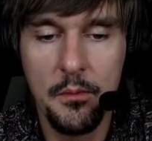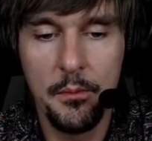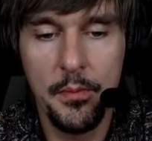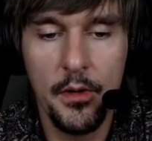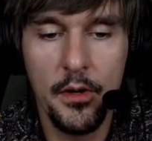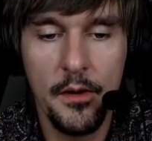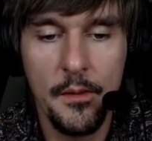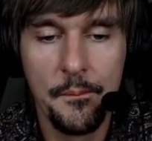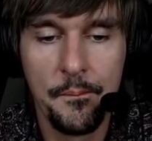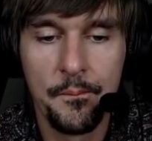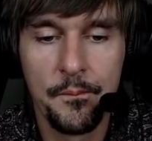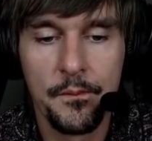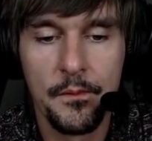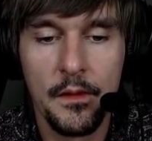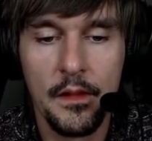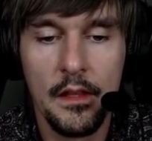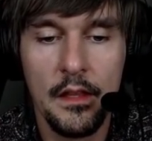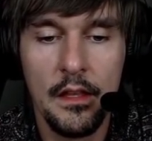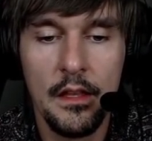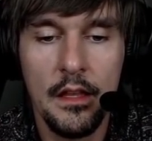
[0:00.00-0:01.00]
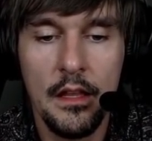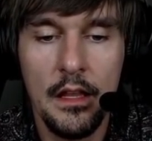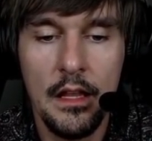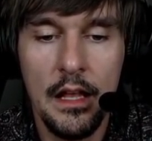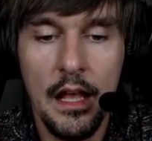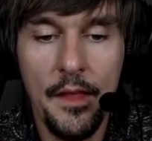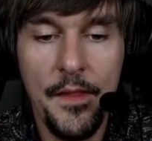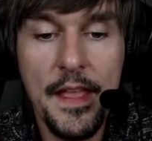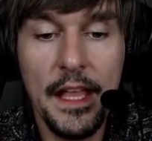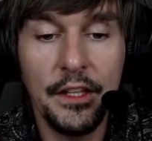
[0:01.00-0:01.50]
But
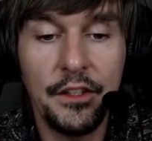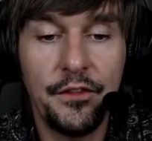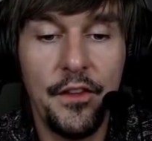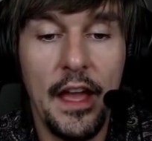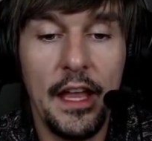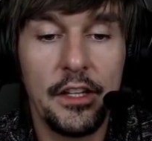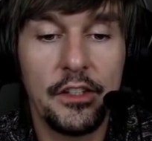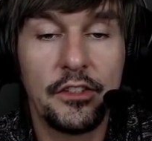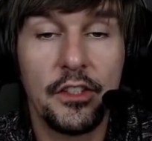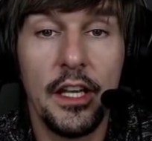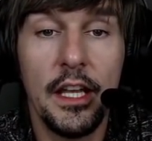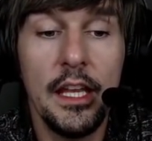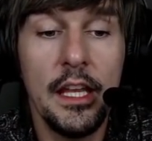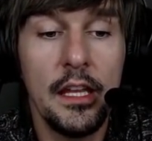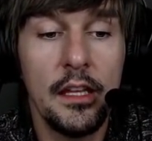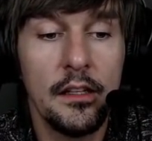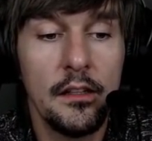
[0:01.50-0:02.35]
I think it's fair to say